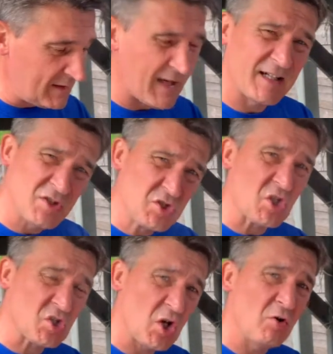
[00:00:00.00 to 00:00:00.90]
I can
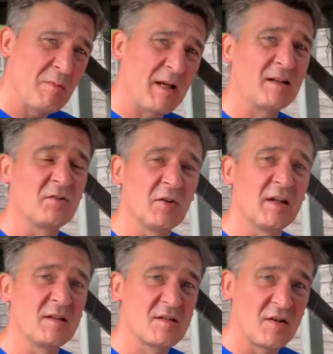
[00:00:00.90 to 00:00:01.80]
just hold my hand on
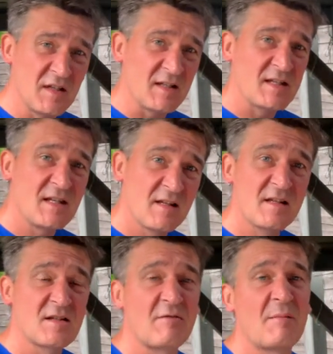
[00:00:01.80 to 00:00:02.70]
it, so you can see that the
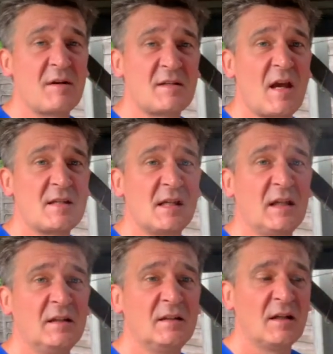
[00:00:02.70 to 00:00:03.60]
ceramic's
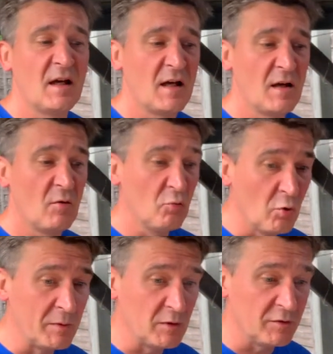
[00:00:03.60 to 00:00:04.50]
getting
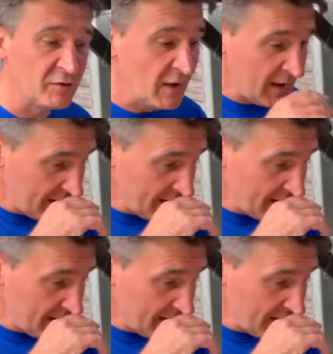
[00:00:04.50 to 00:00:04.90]
warm enough.